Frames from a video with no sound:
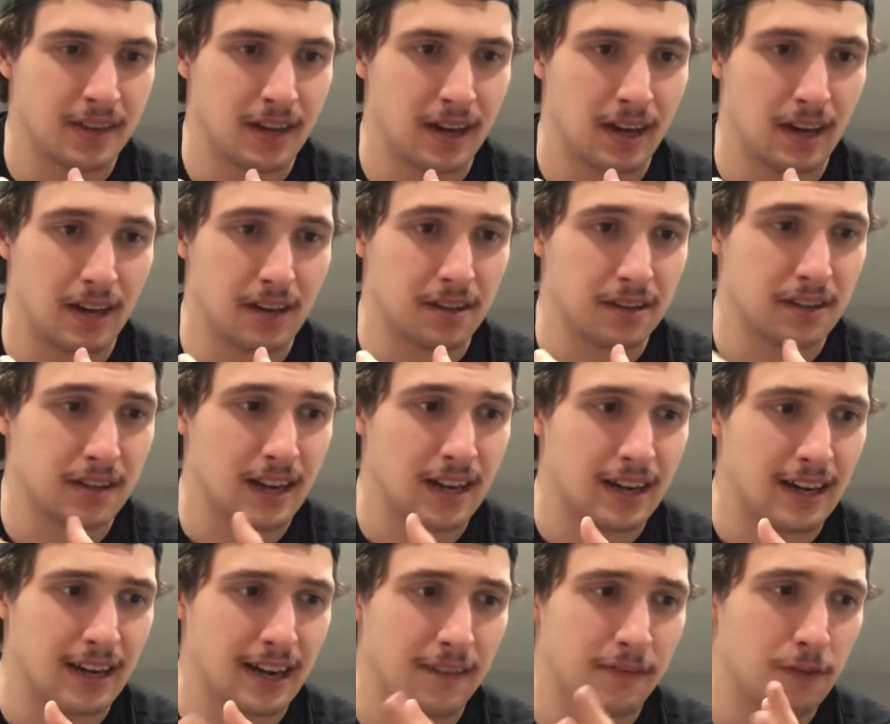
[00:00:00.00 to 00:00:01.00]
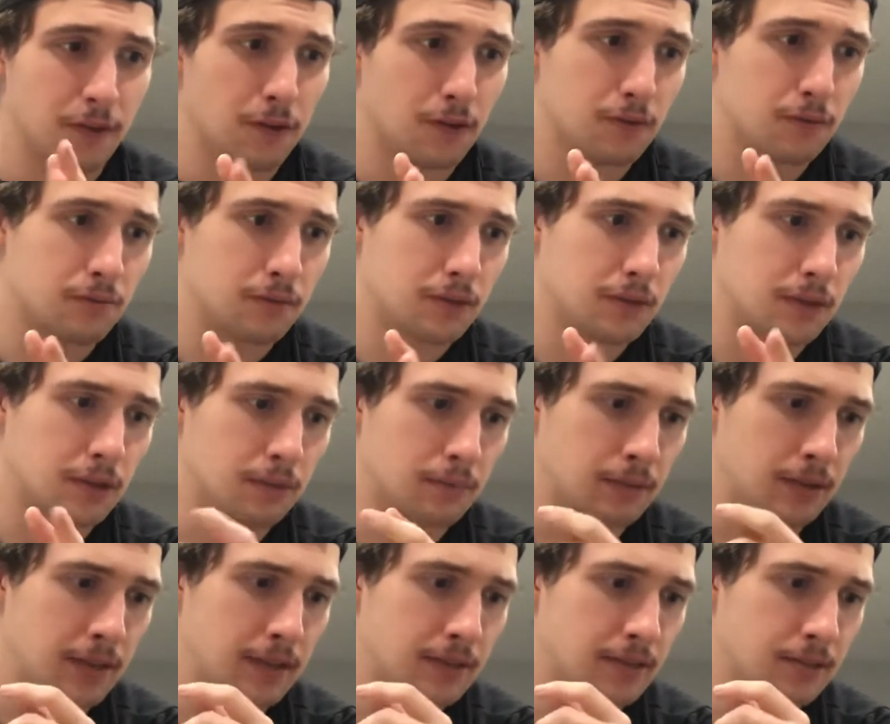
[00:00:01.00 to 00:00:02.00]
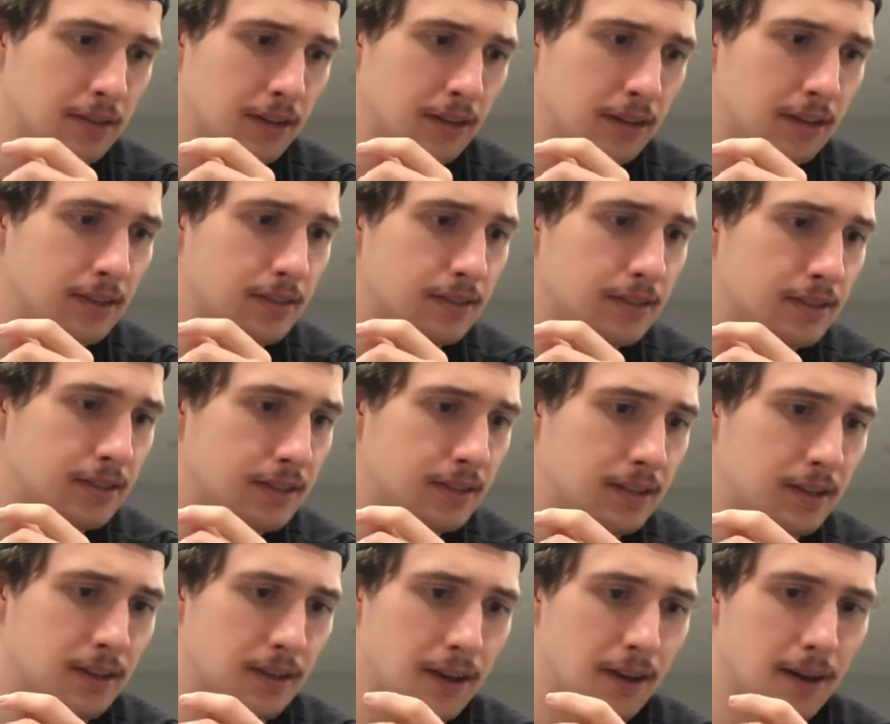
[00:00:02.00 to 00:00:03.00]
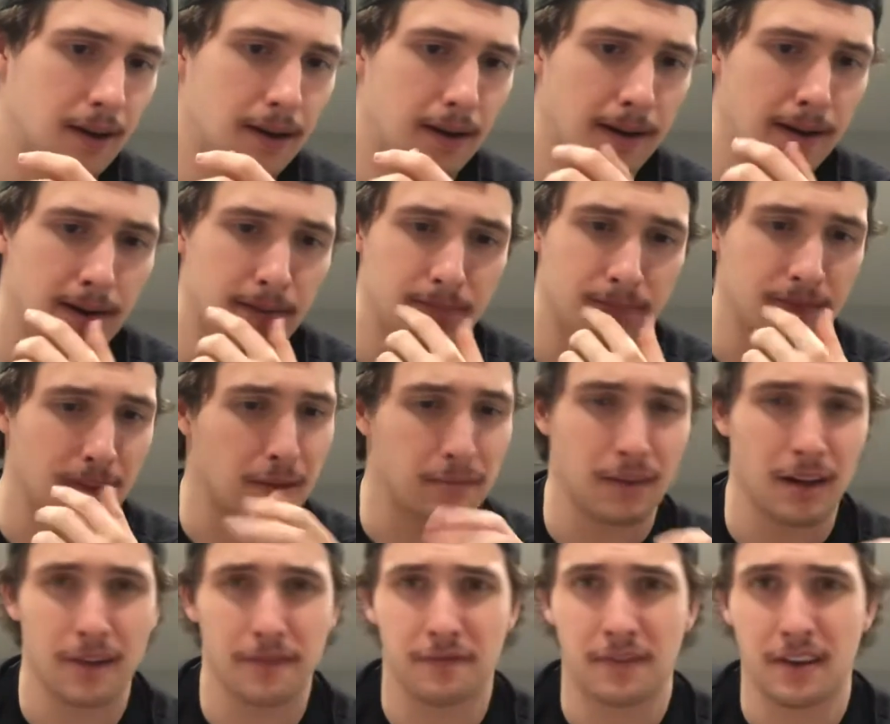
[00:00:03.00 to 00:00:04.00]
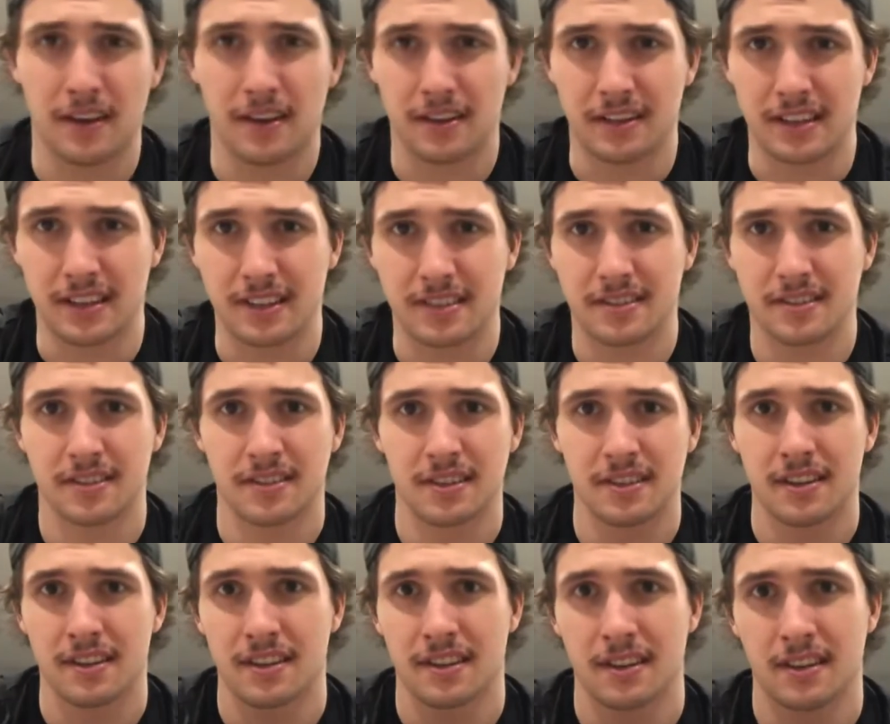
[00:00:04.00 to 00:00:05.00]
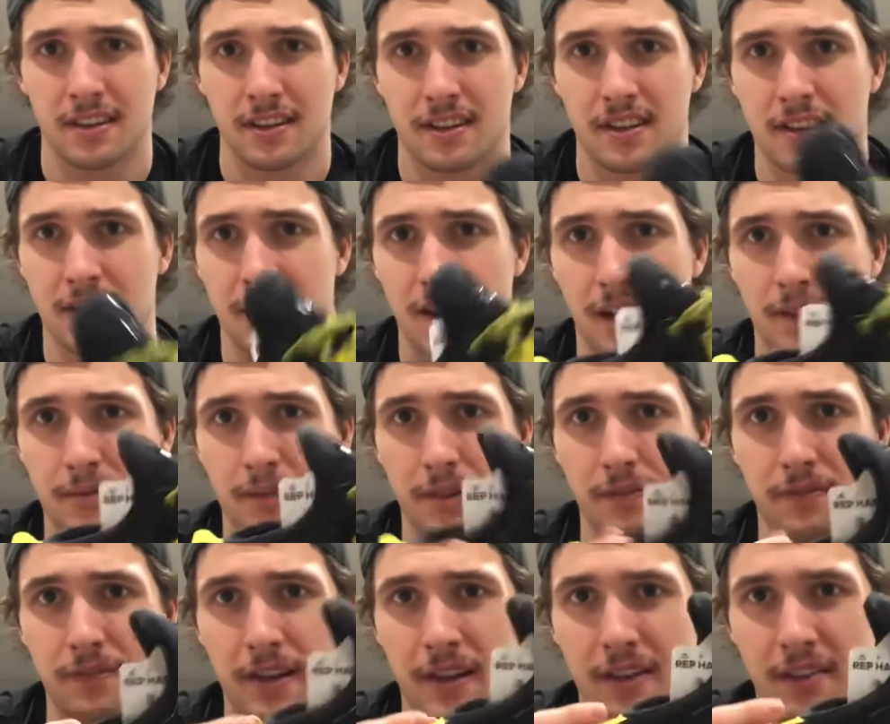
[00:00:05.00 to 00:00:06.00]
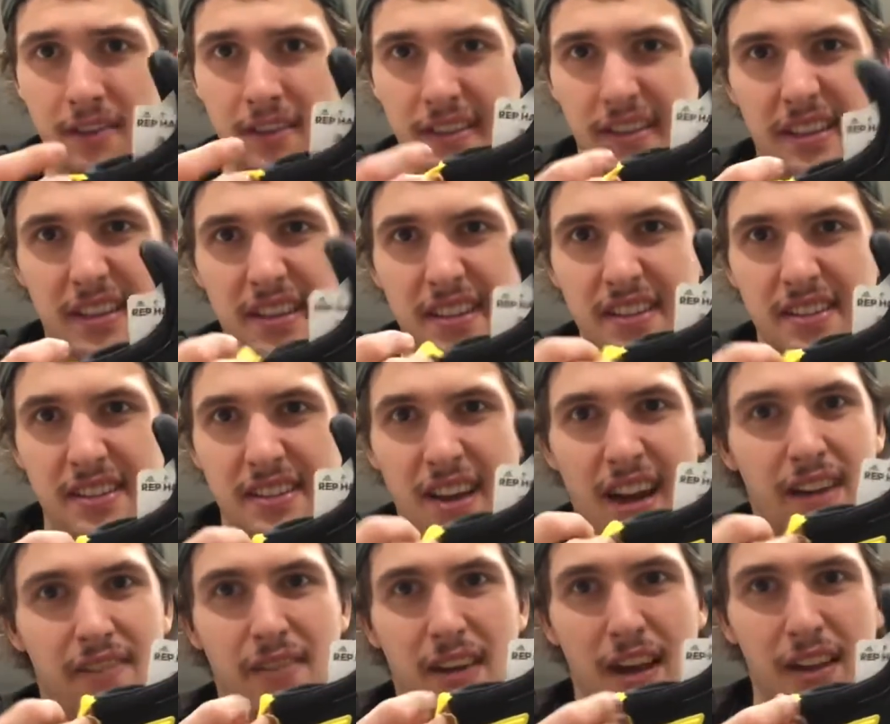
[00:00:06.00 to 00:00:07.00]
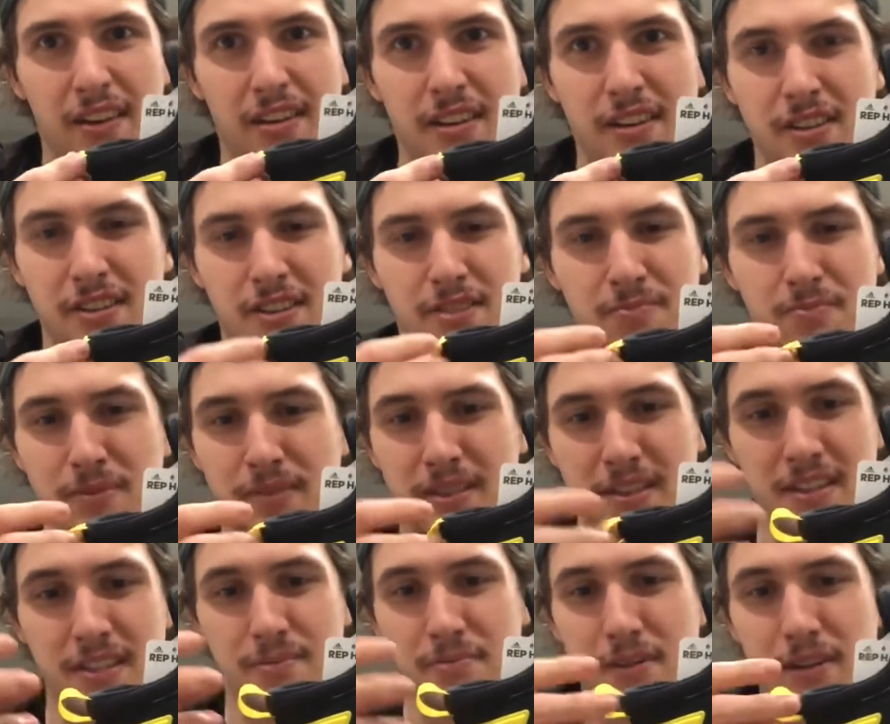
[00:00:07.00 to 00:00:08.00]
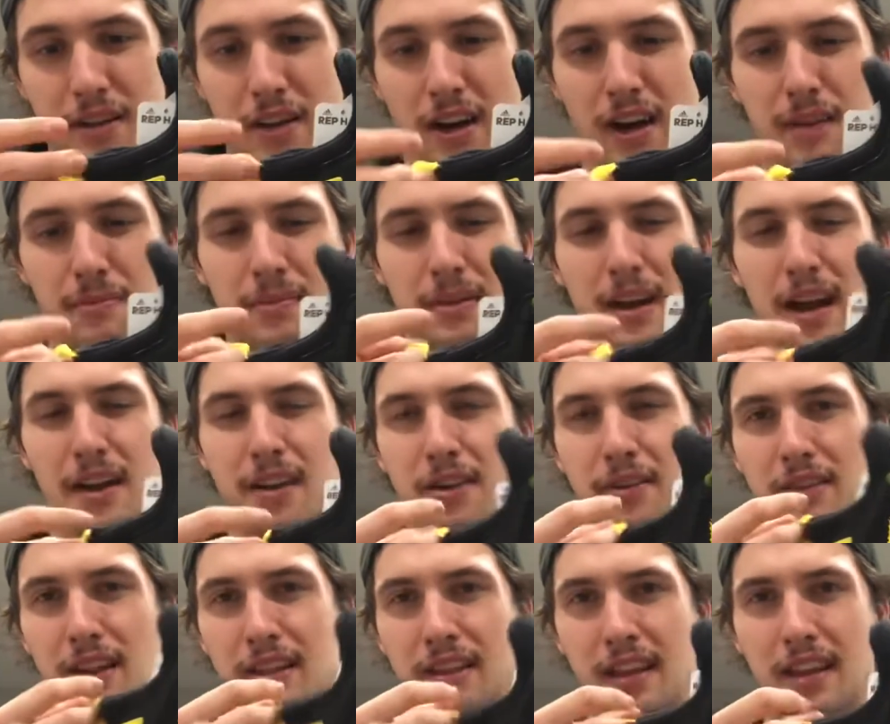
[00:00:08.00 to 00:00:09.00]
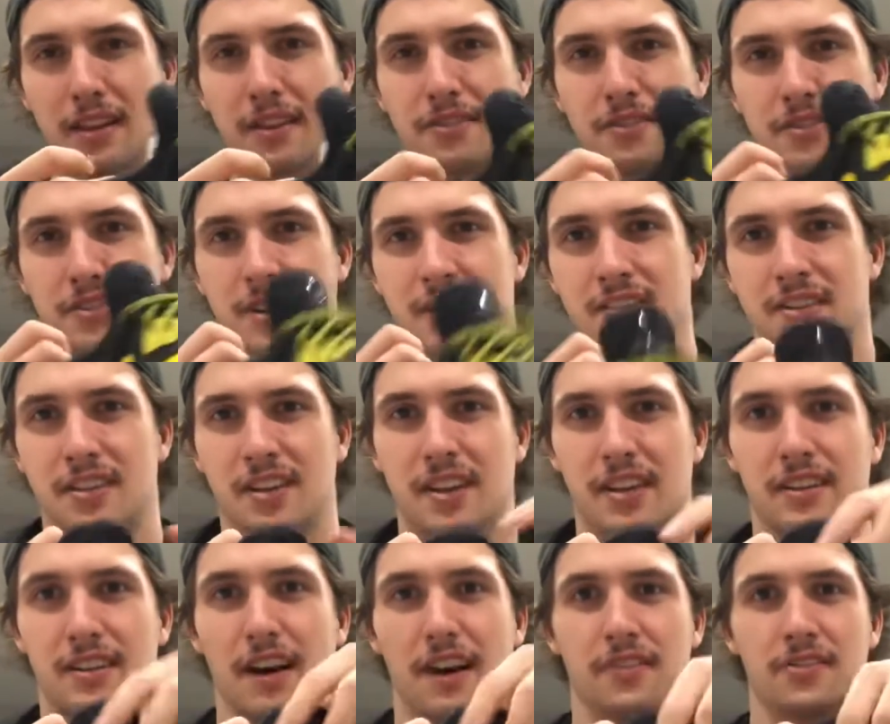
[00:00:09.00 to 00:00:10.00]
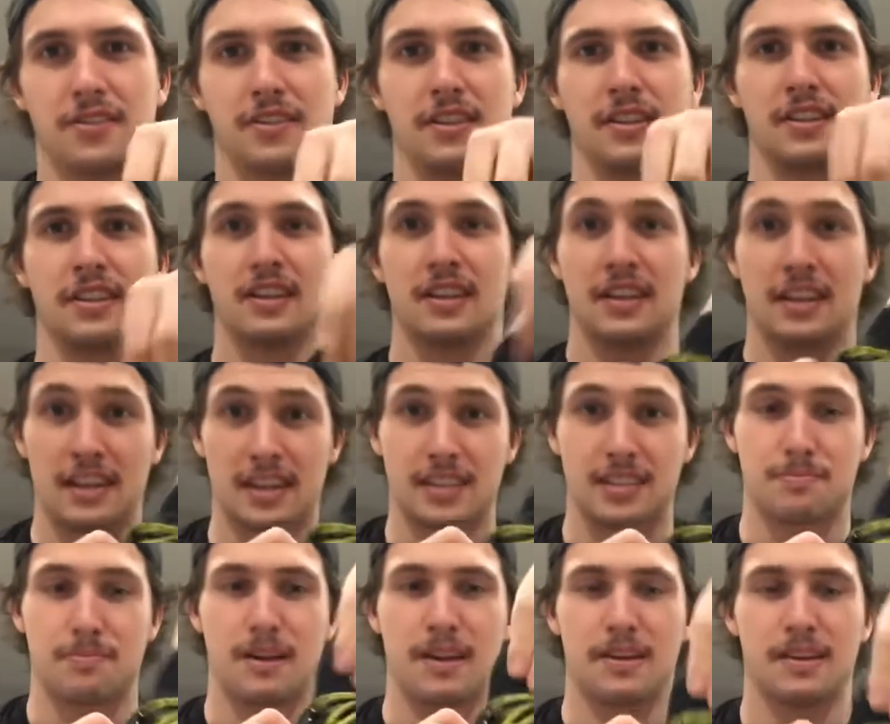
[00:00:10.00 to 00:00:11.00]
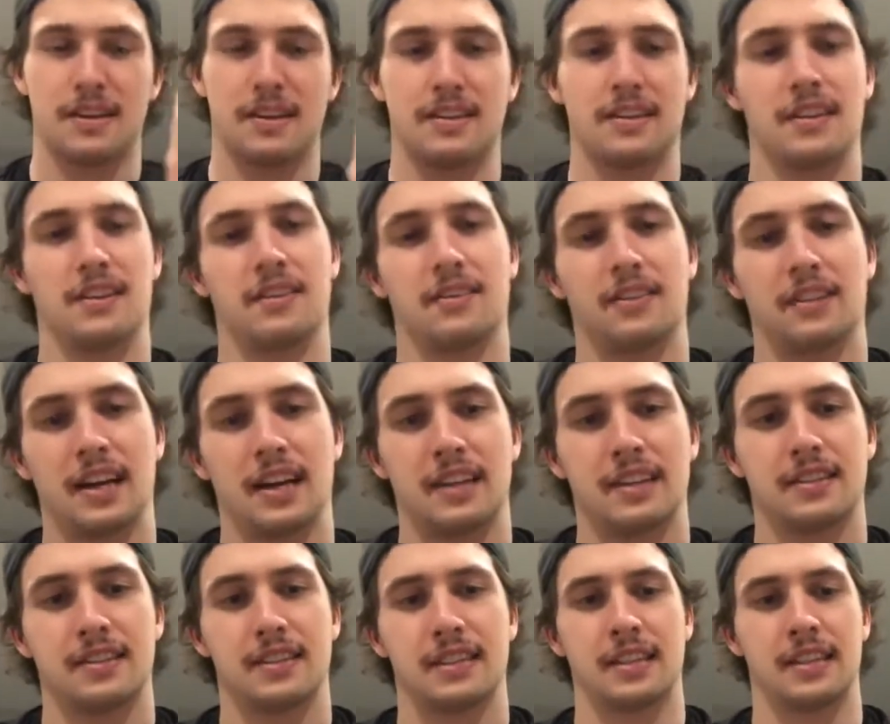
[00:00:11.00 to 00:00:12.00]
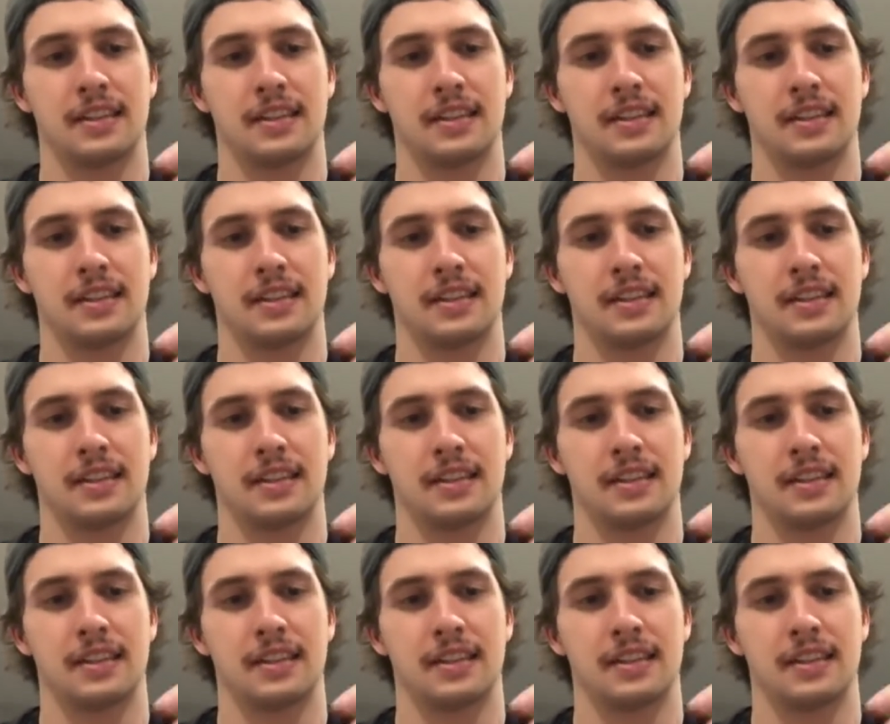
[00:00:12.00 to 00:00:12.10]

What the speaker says: than that, I have no real complaints on it. I'm not a fan of these. I'm not a fan of like this. I'd rather it just this be gone, but I know that they use this to like obviously expand it and all that.